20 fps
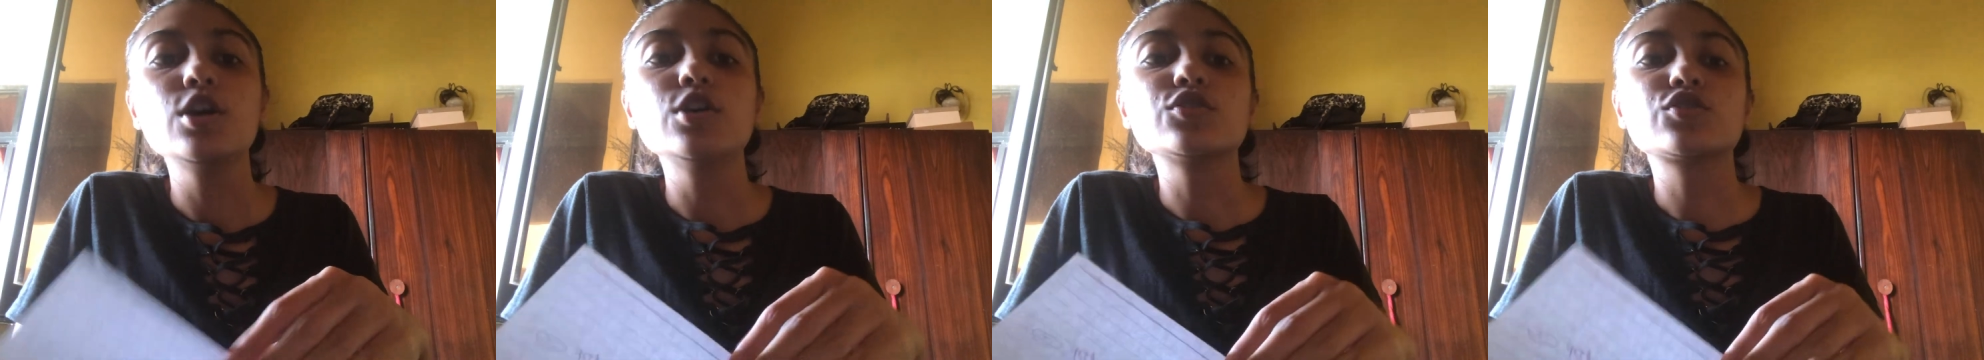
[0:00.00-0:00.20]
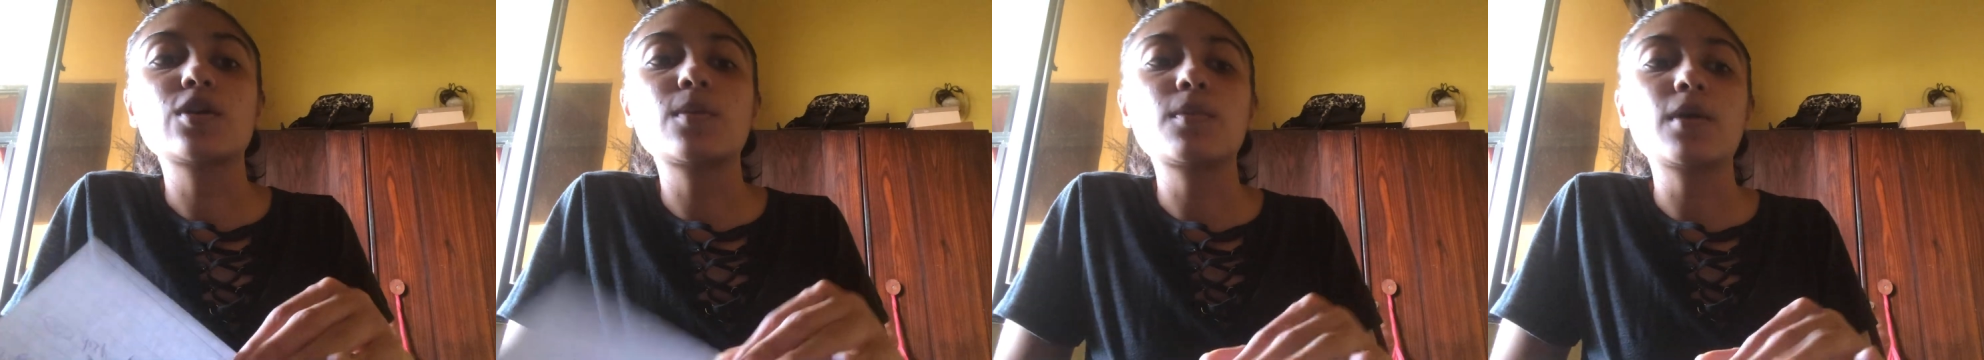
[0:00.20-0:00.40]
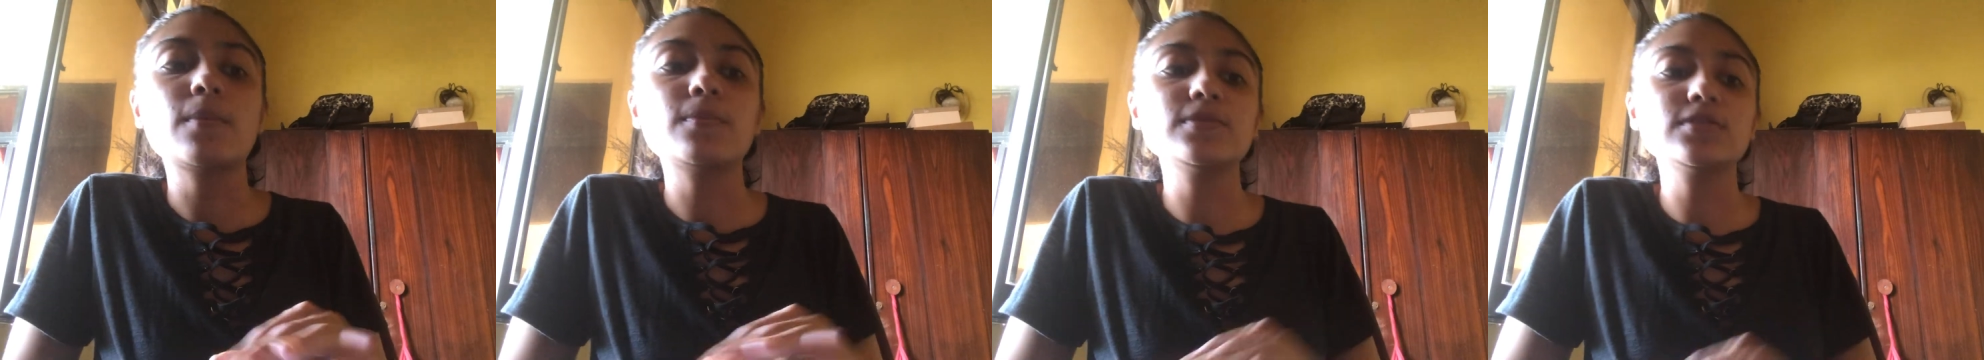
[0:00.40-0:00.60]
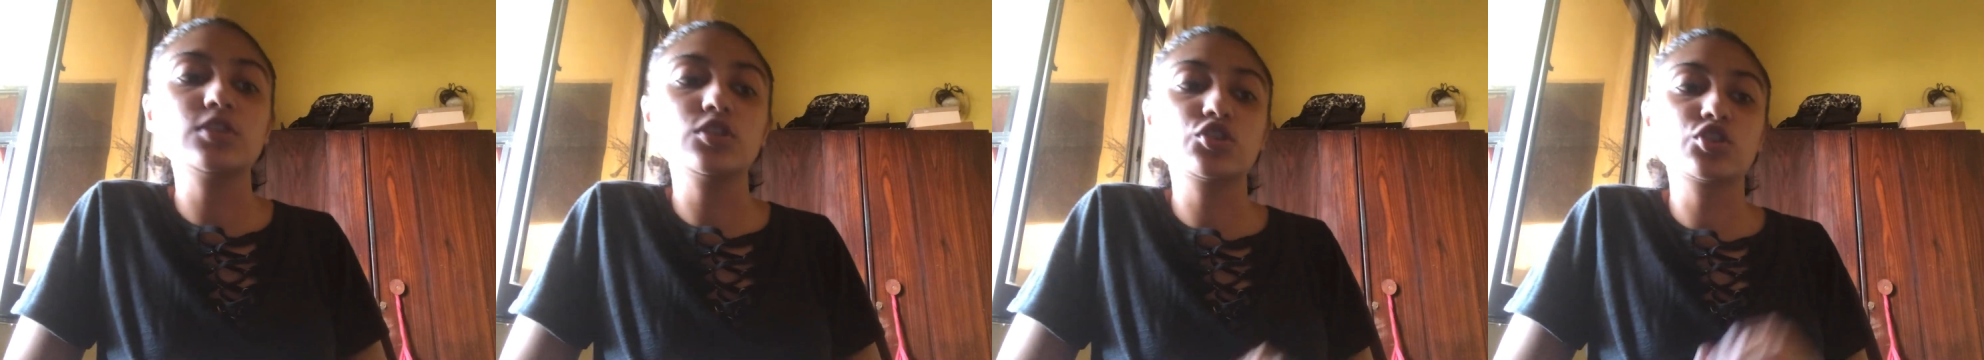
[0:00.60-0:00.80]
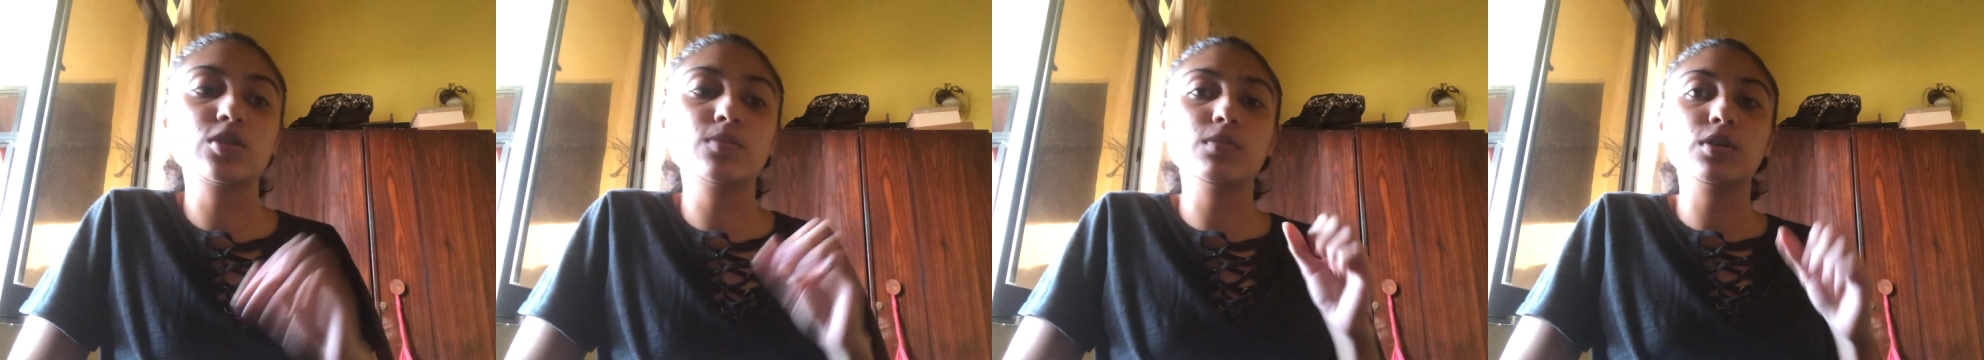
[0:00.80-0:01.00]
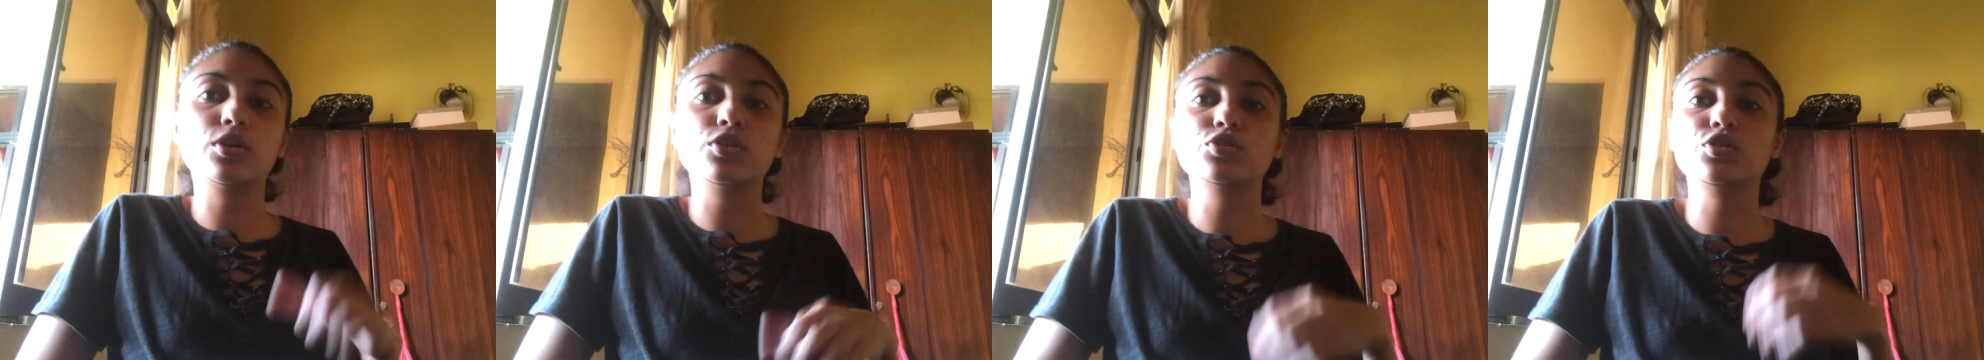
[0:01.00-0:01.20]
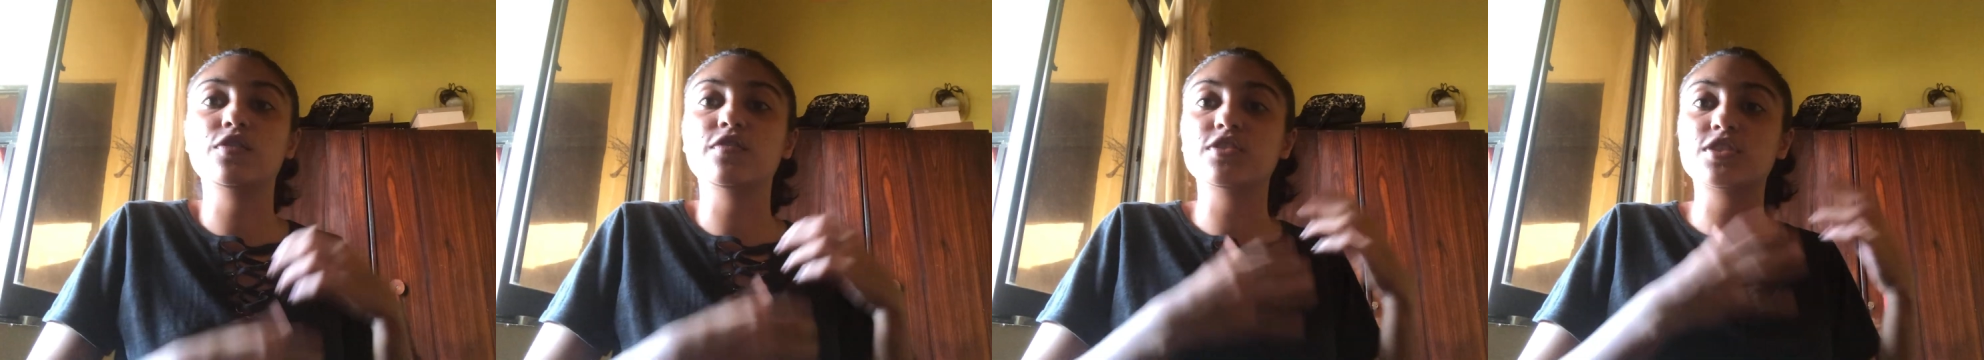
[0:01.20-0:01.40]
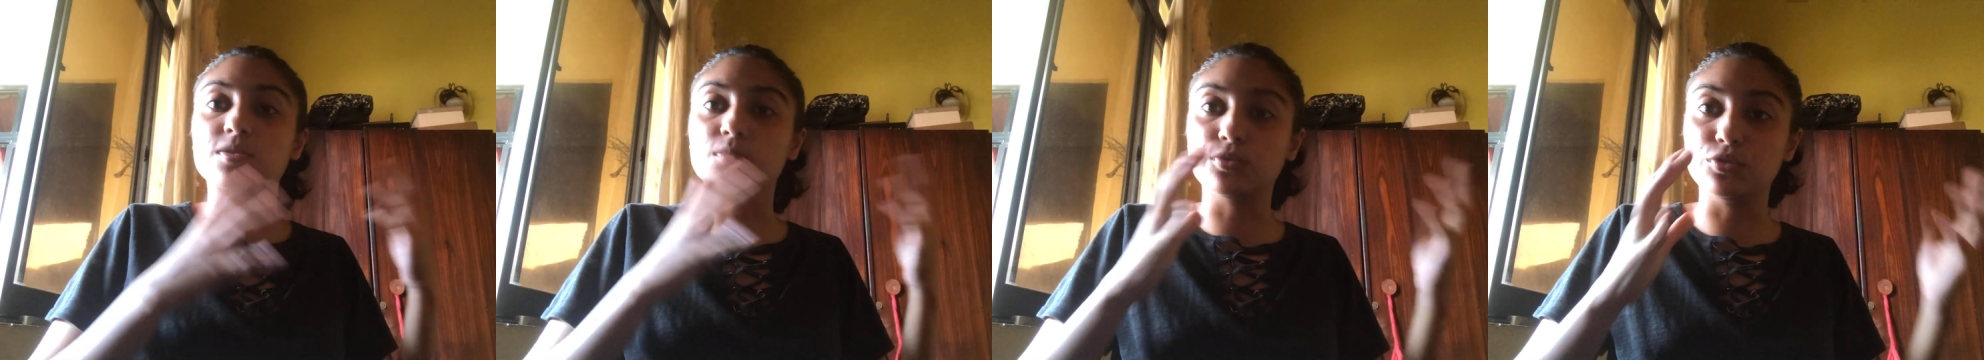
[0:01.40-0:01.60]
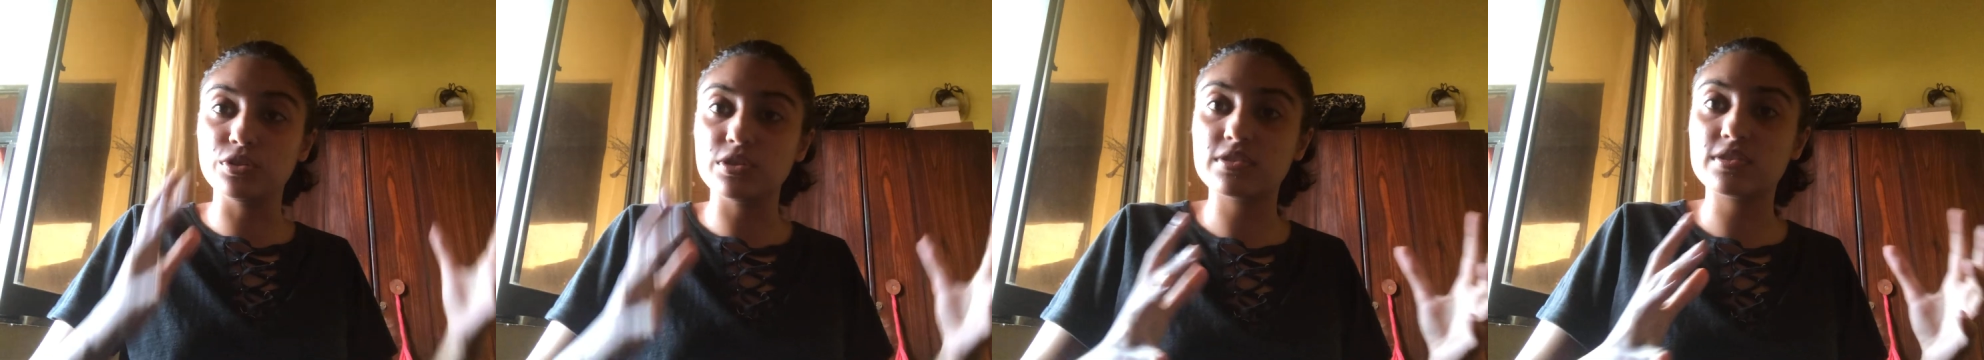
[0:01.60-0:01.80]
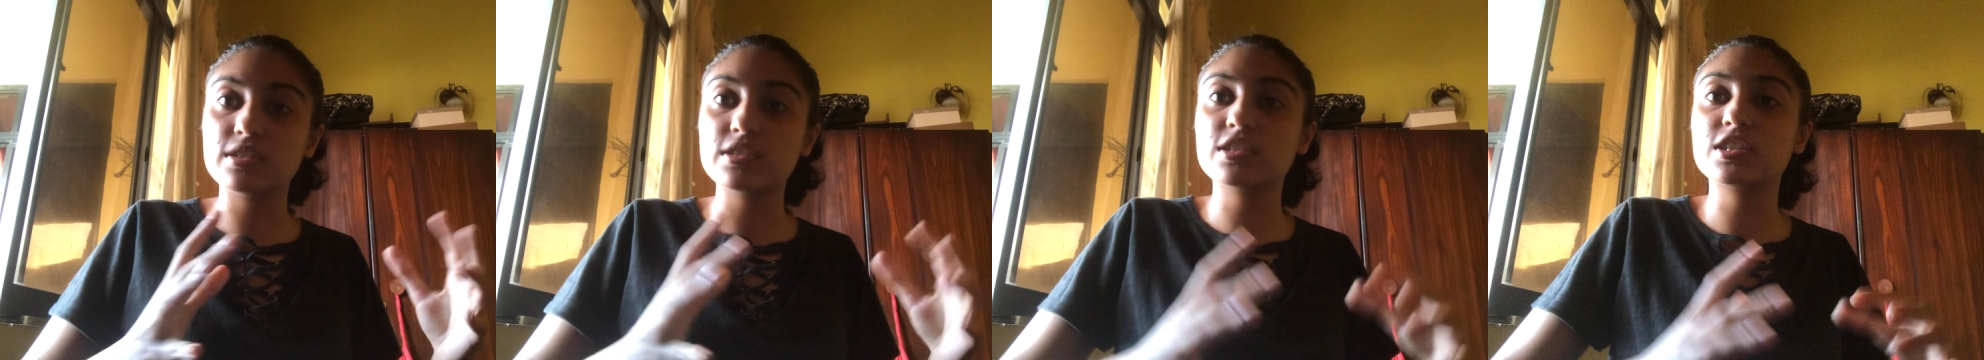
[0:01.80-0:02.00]
So on proposition, because you have a smoother
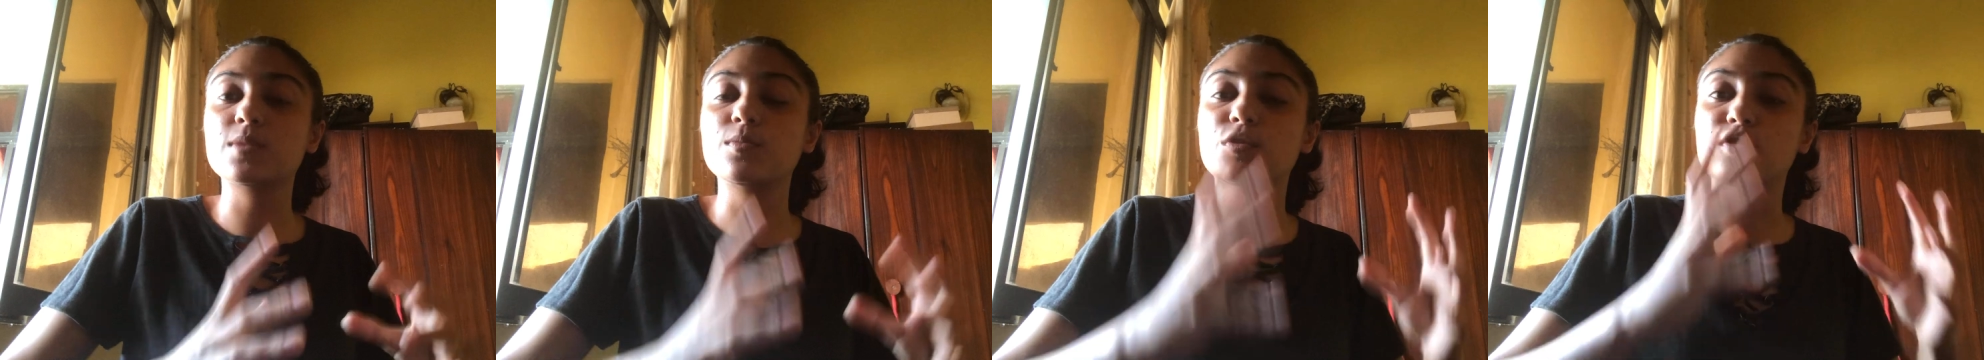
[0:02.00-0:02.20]
system,